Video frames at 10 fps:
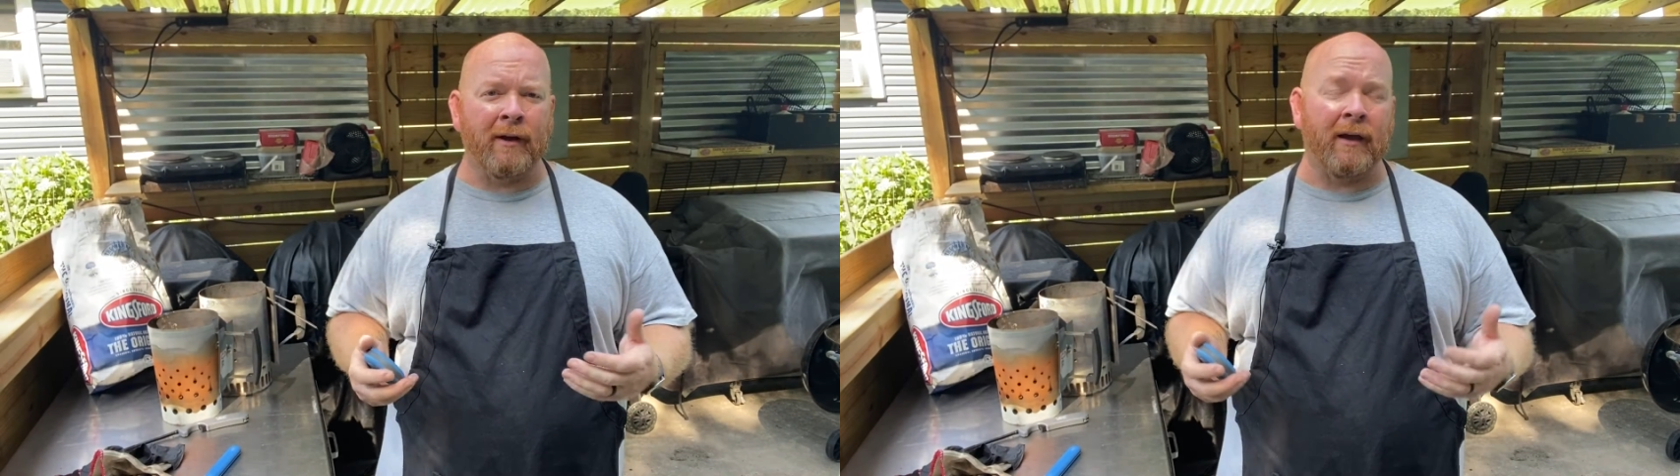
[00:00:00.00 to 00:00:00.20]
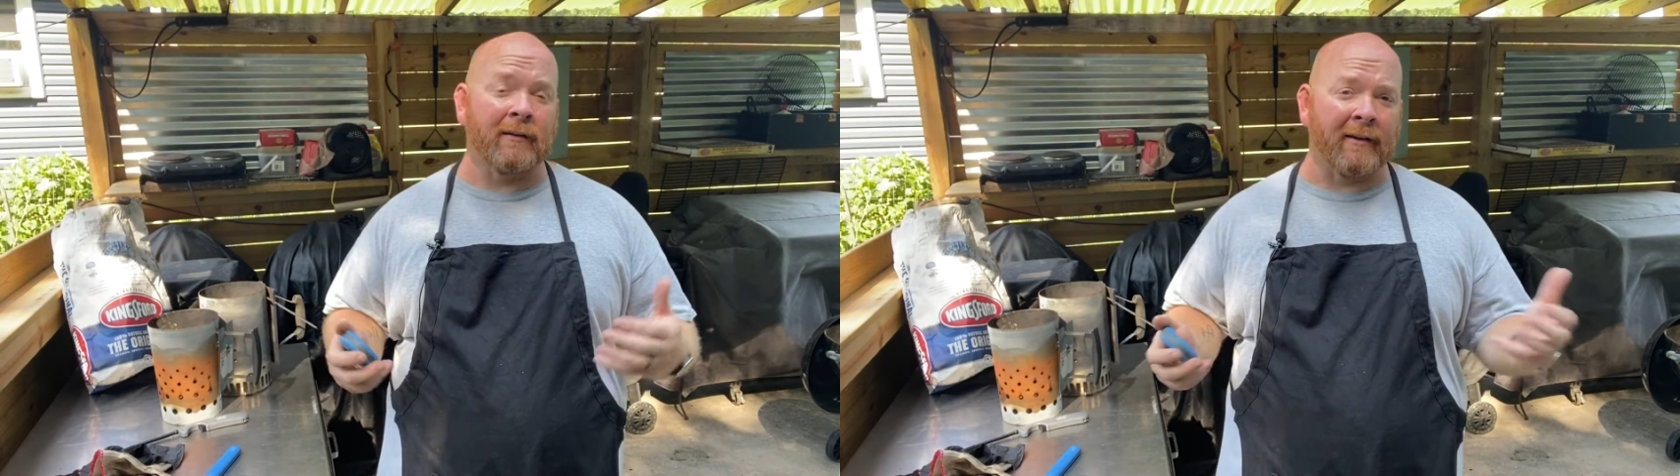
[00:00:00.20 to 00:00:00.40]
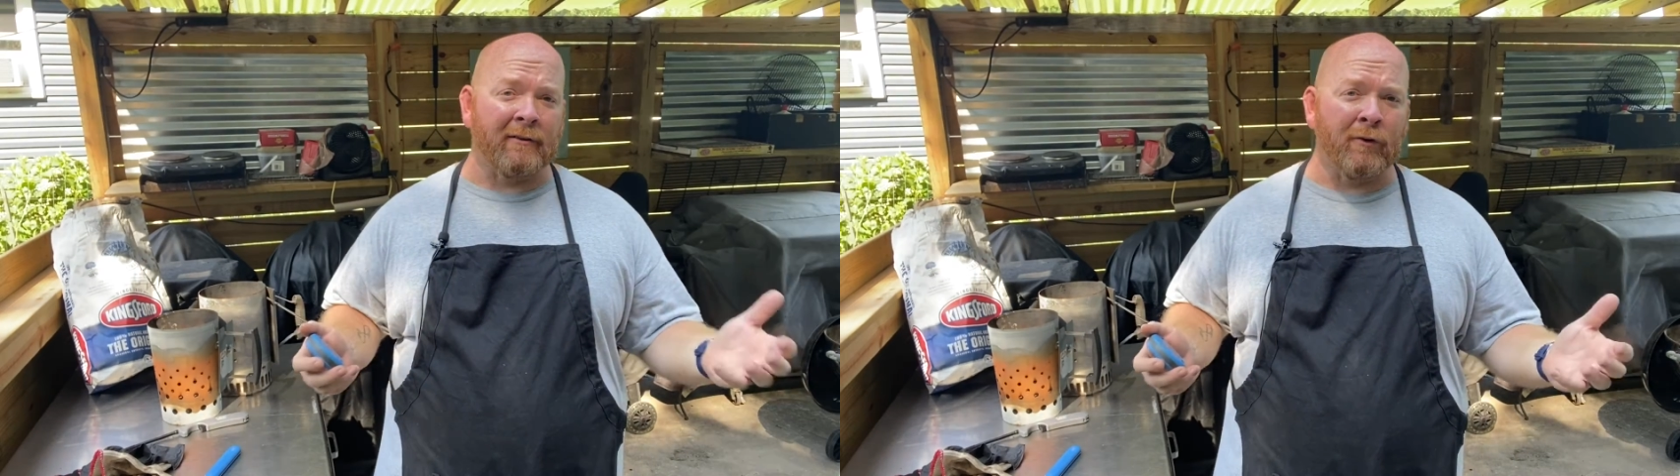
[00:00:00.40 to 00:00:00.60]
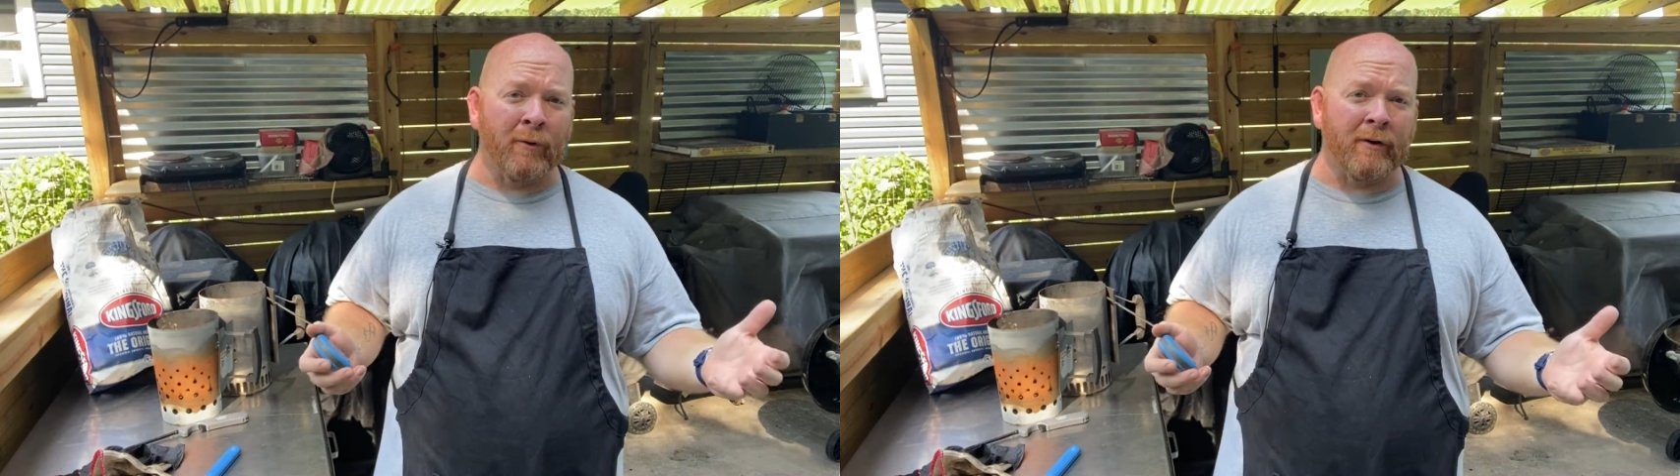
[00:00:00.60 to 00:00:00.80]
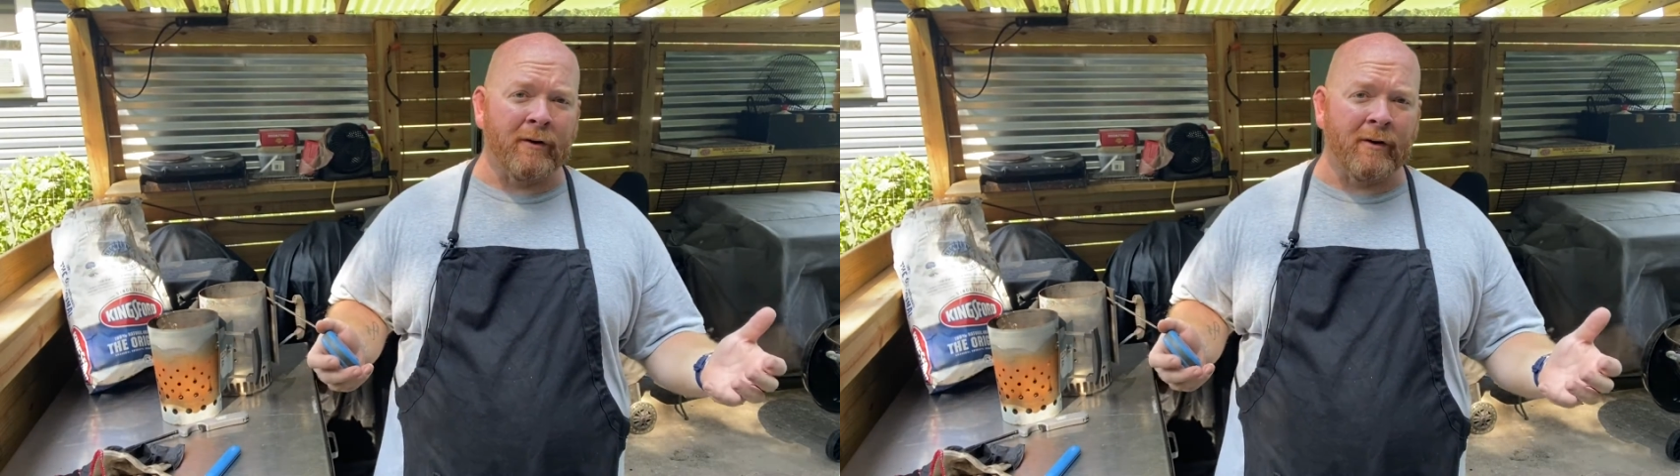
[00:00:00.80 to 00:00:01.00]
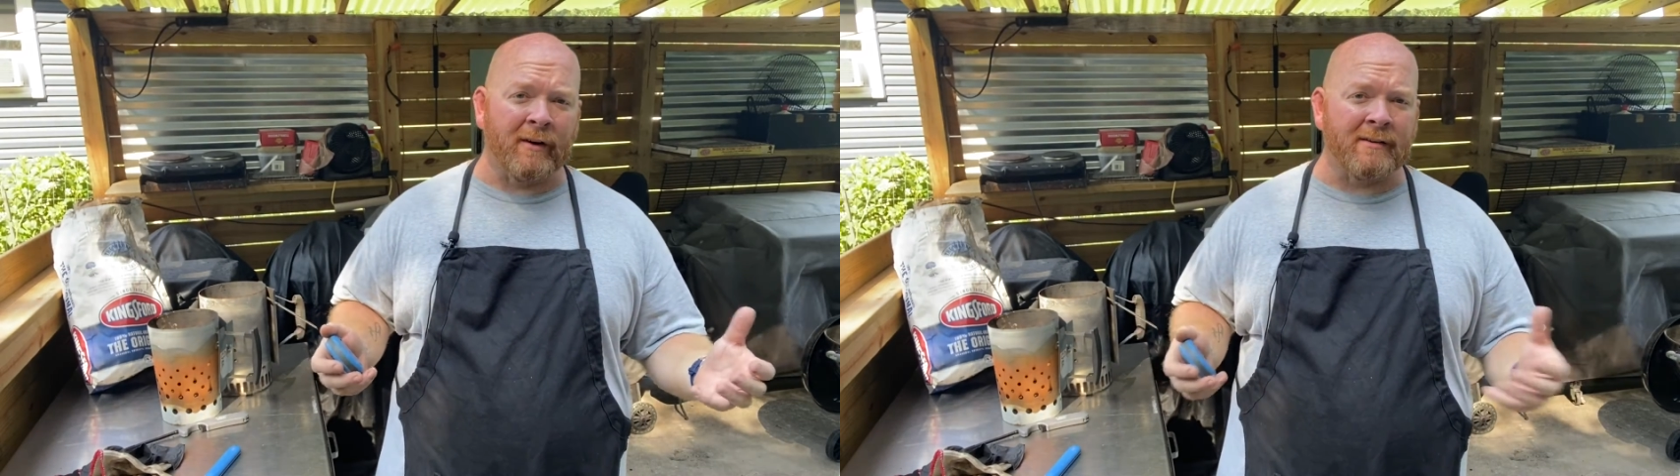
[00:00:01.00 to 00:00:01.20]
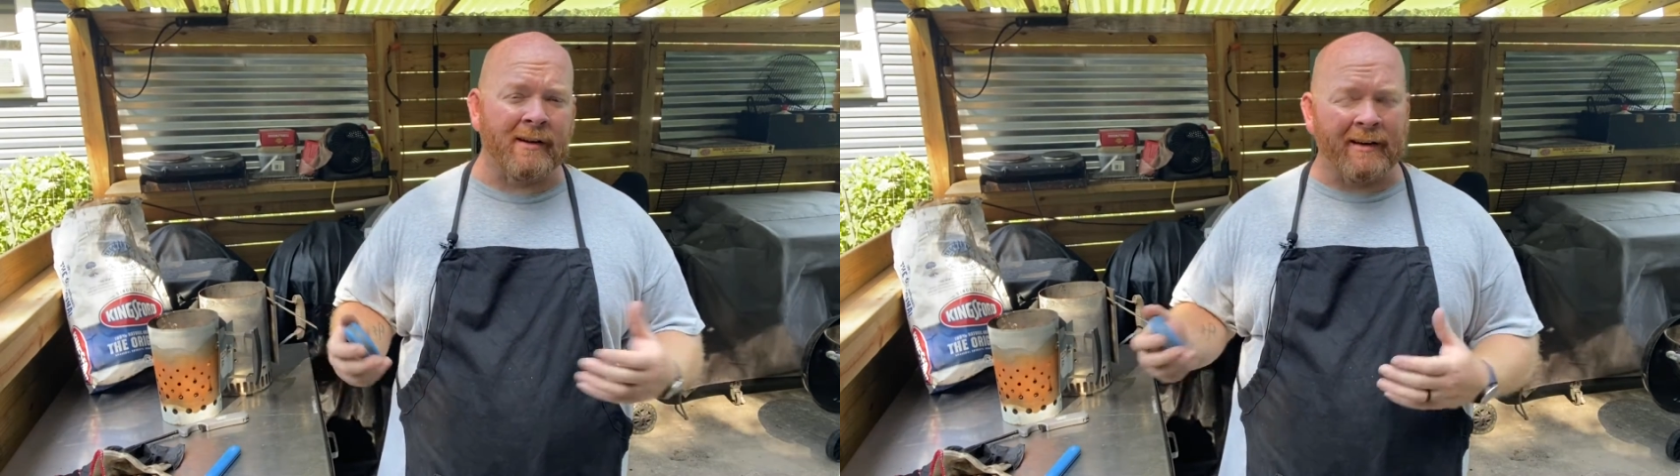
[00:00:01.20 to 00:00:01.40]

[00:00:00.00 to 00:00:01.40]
okay, it's at 200 degrees,